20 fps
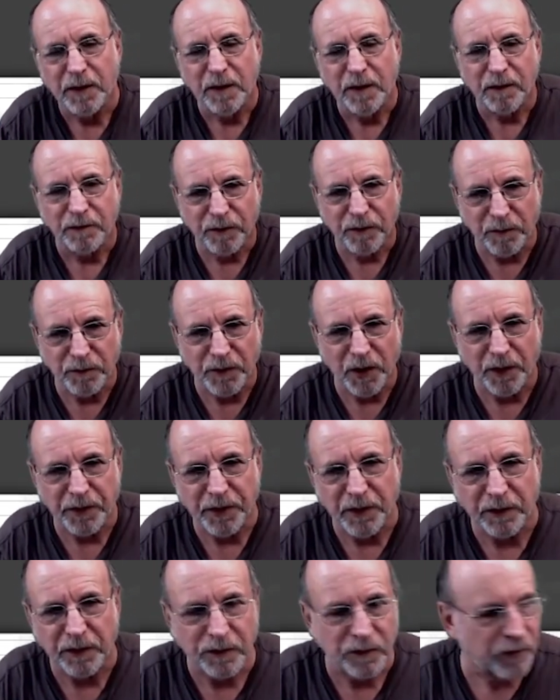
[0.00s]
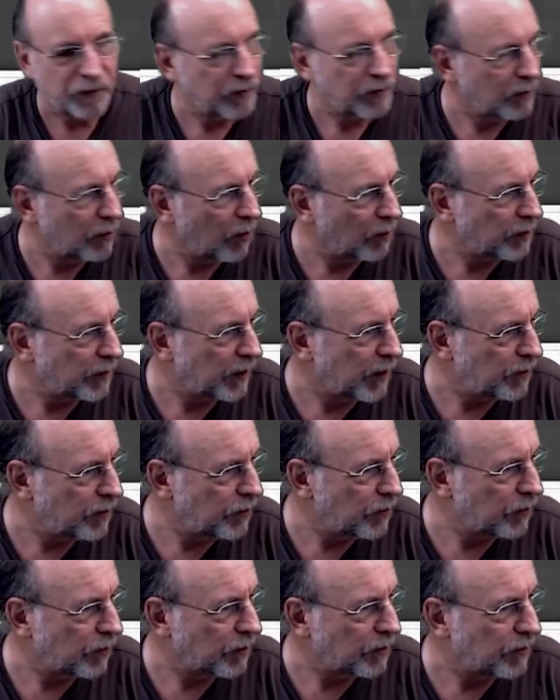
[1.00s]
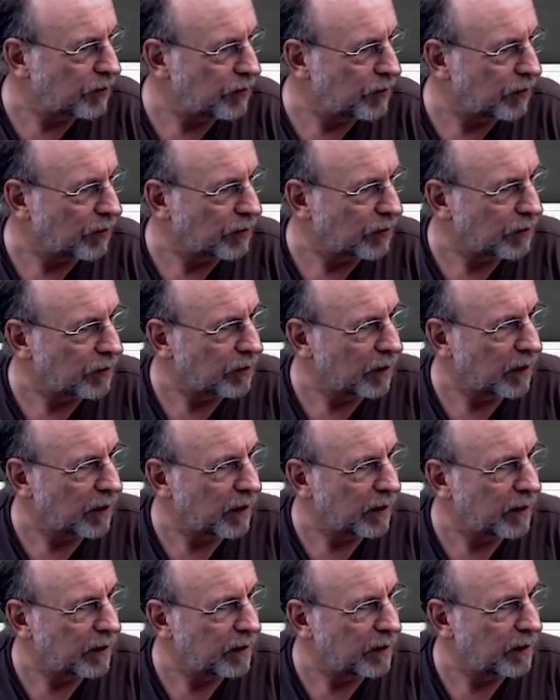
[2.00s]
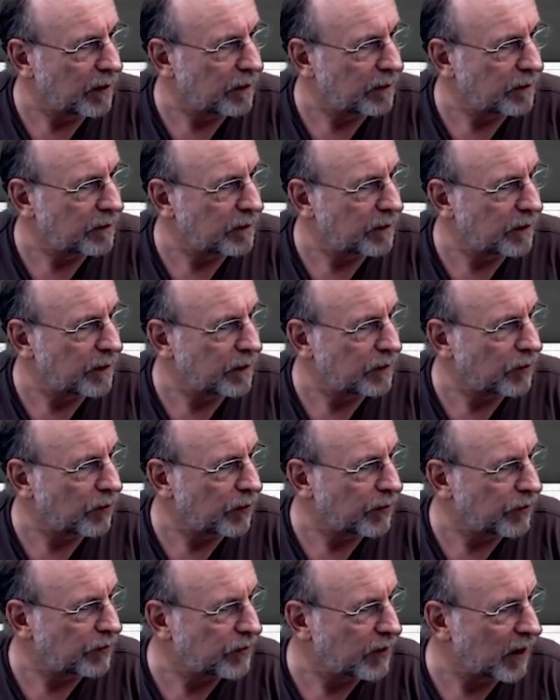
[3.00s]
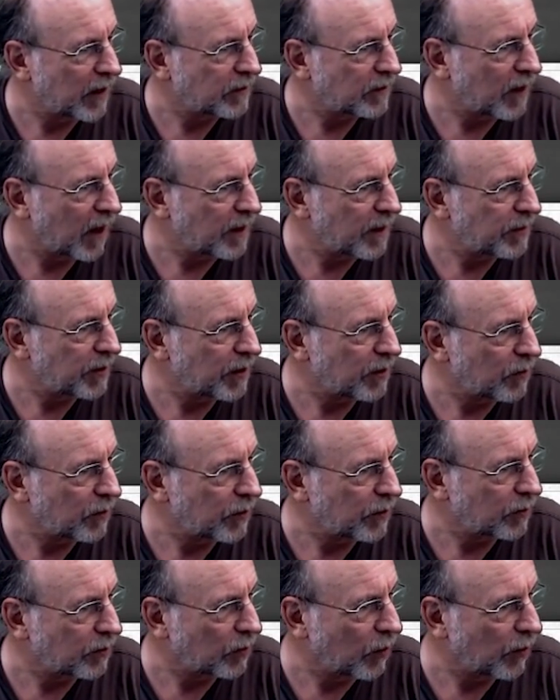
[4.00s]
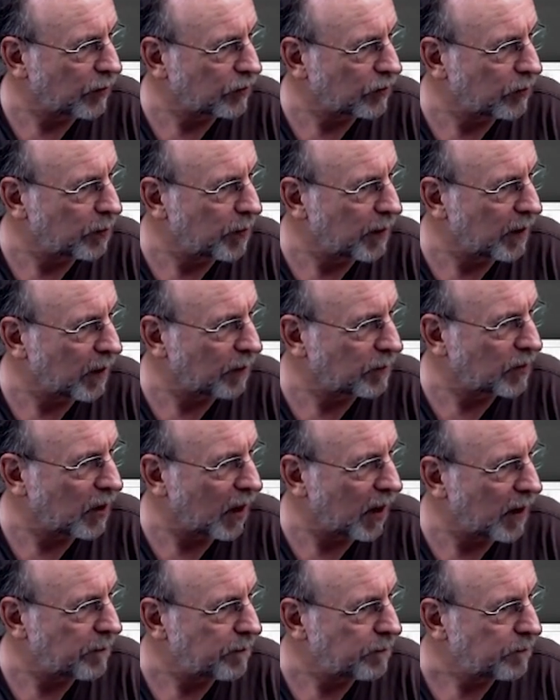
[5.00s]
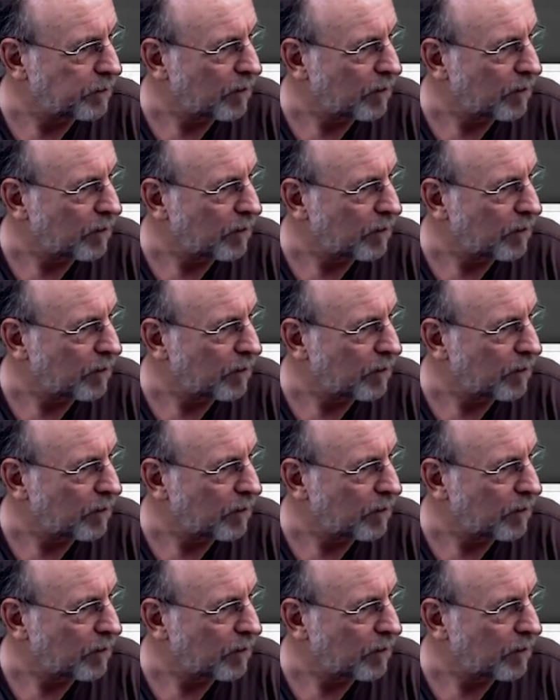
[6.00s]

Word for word: from nothing slowly, and you can, you can uh, increase that time here with launch spin up time.